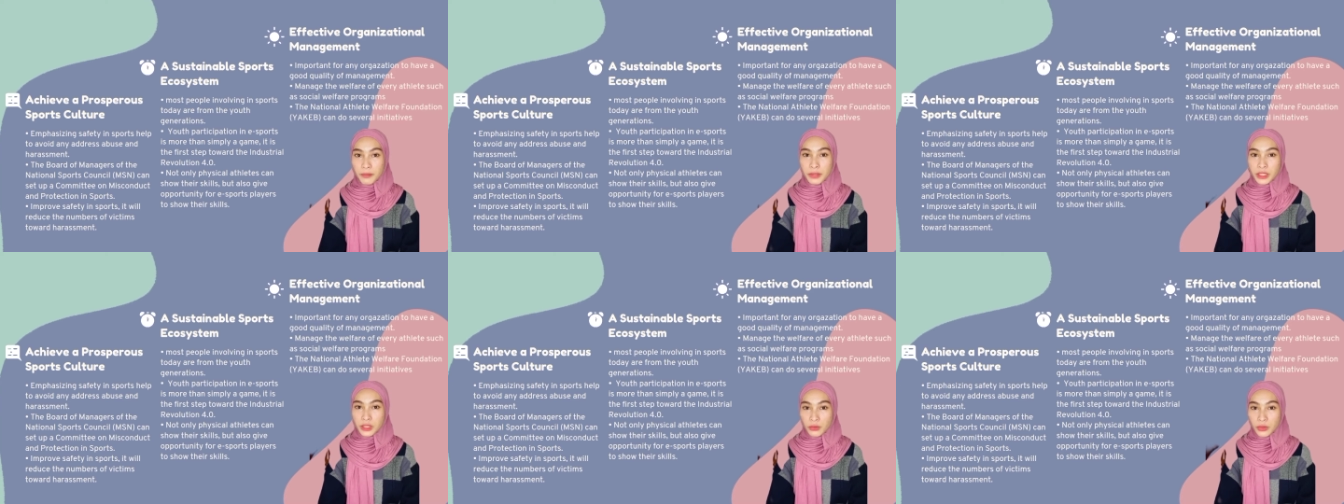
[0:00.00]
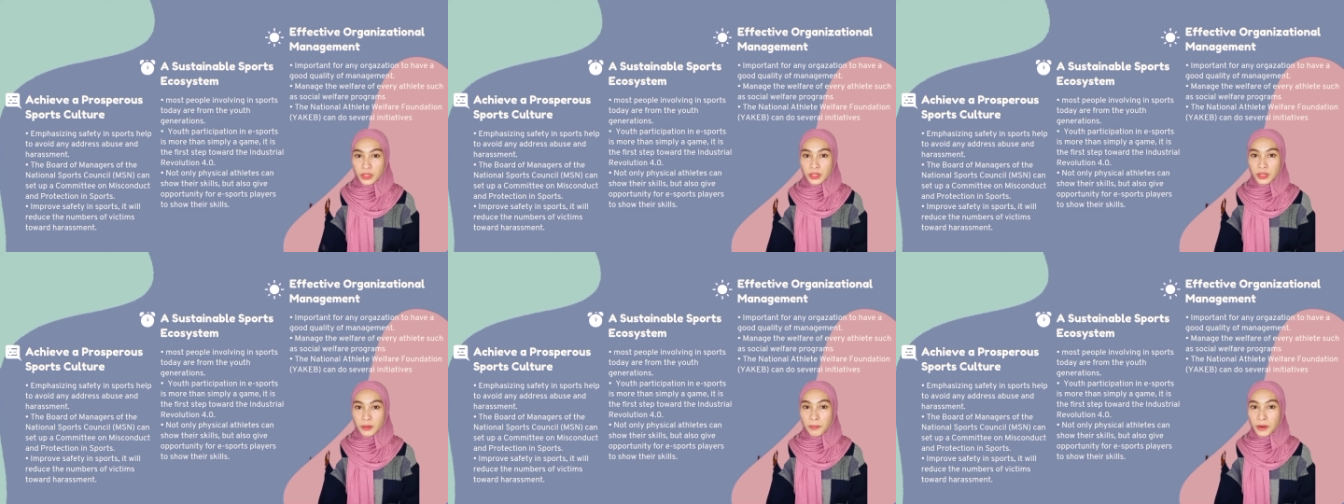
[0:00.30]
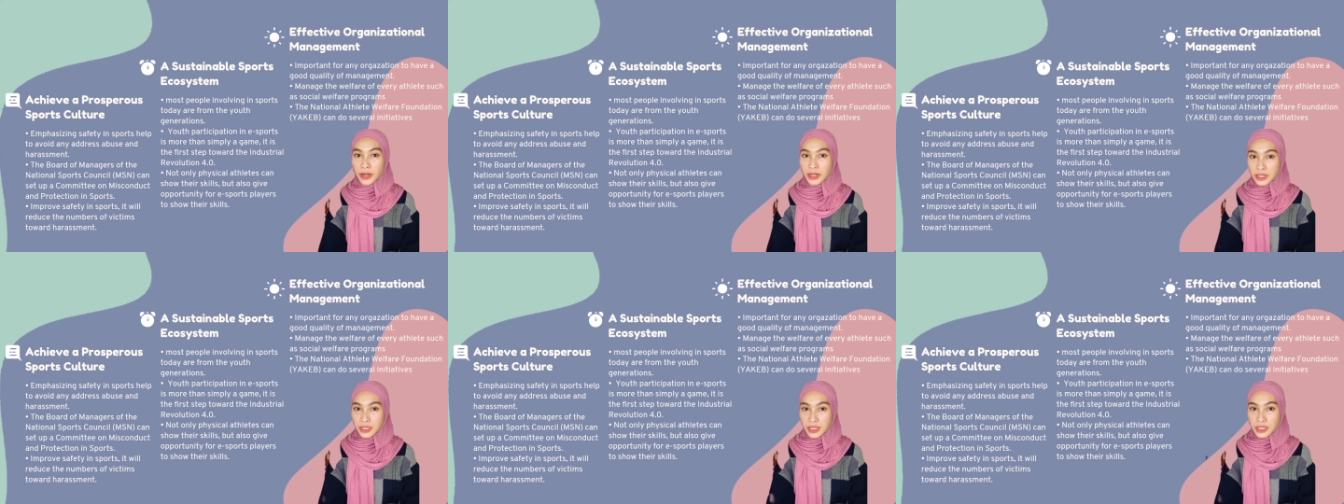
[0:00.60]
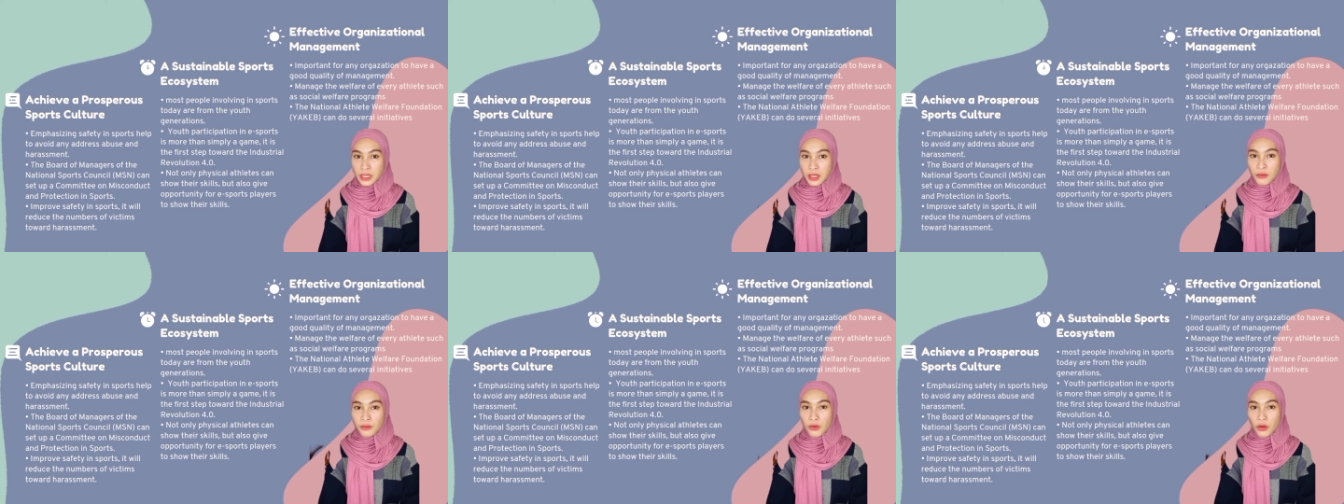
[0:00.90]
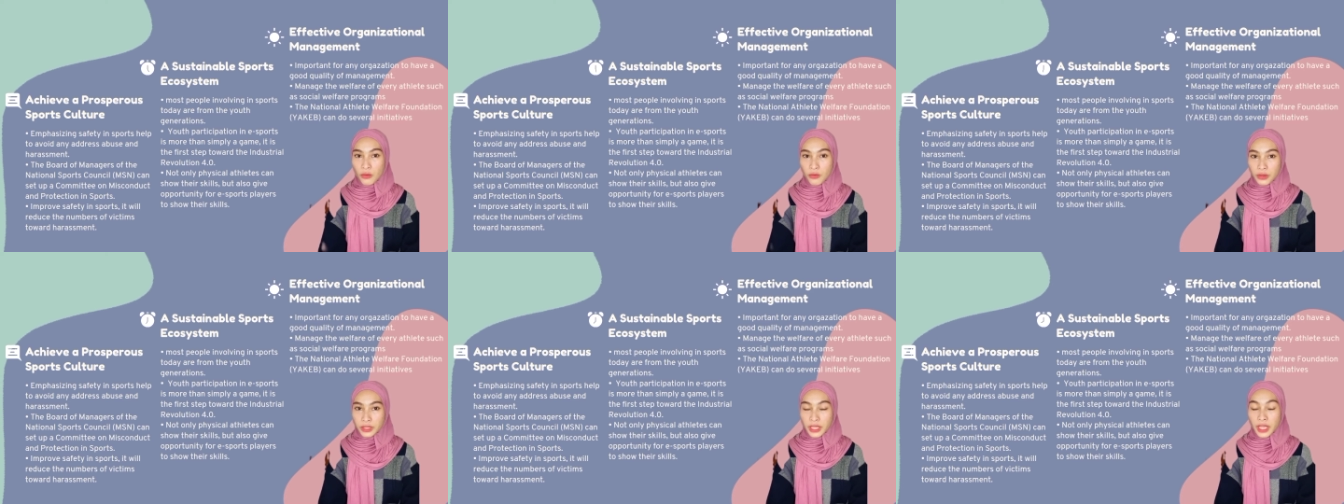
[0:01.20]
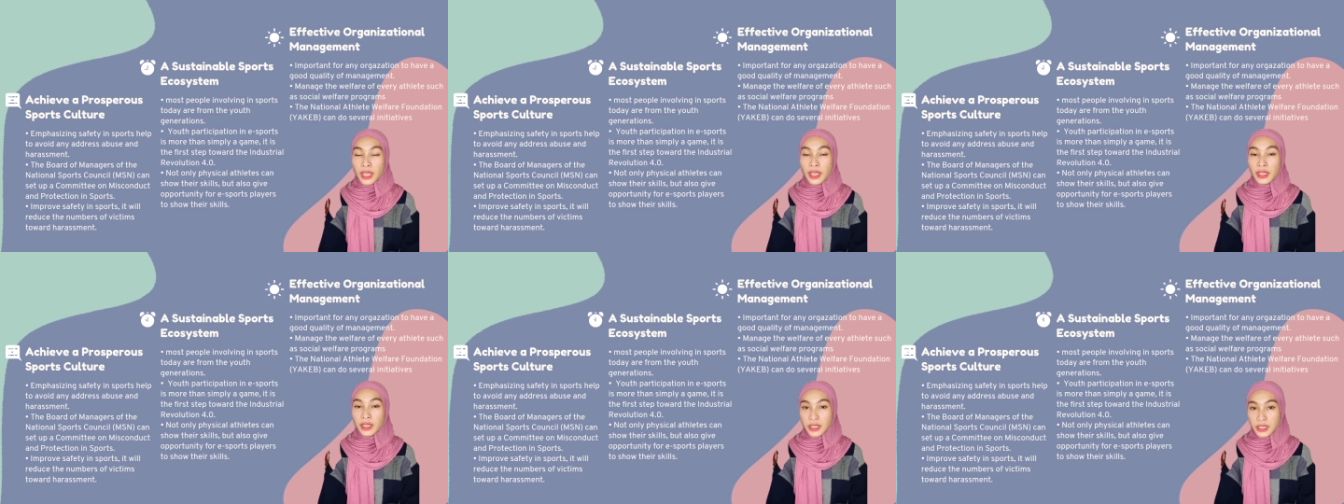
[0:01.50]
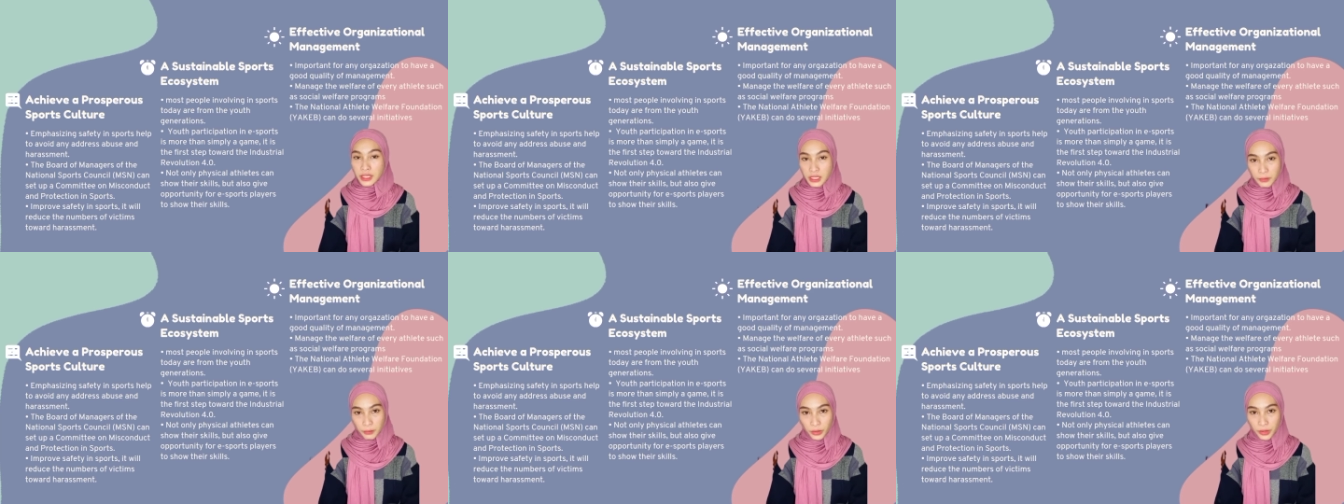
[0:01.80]
between the parties involved in
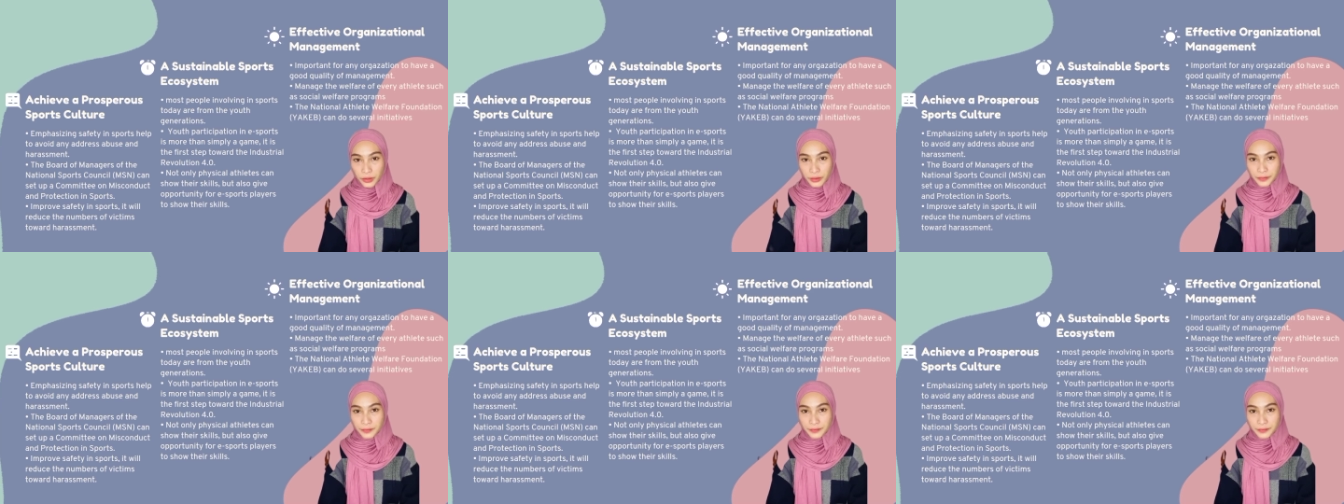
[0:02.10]
sport.